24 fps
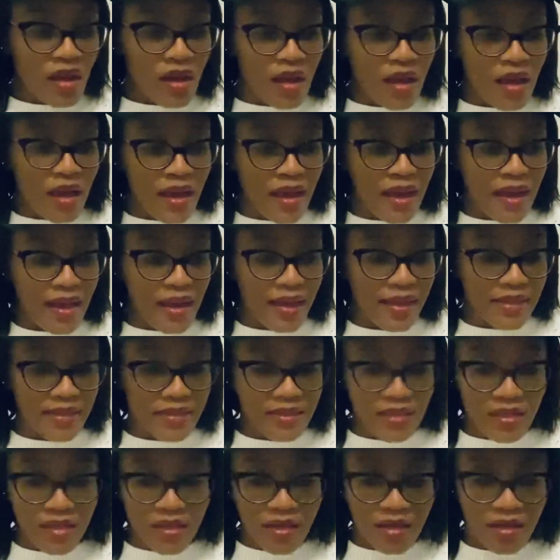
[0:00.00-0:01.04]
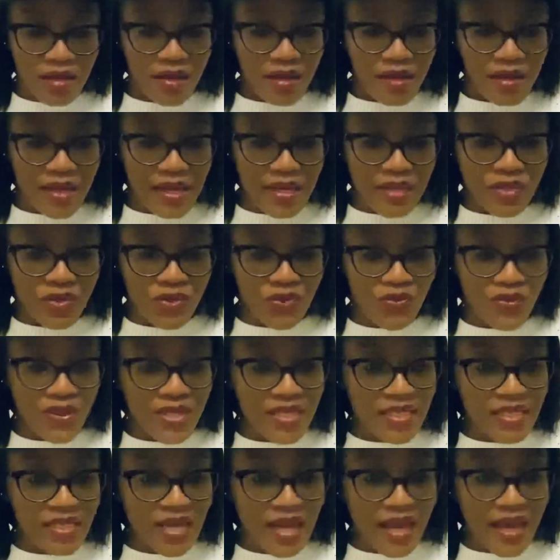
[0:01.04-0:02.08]
And it
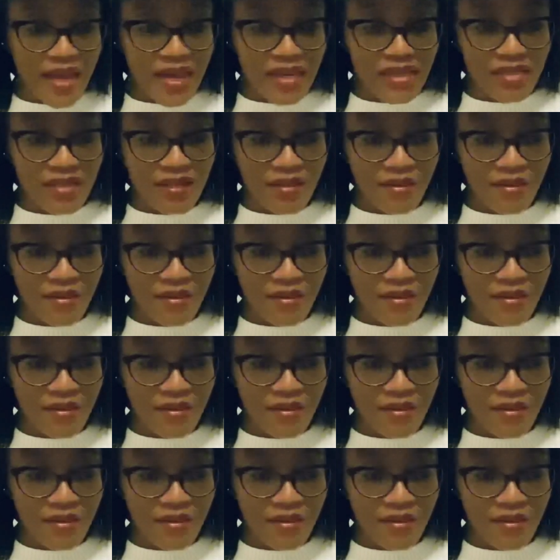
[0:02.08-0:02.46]
reads as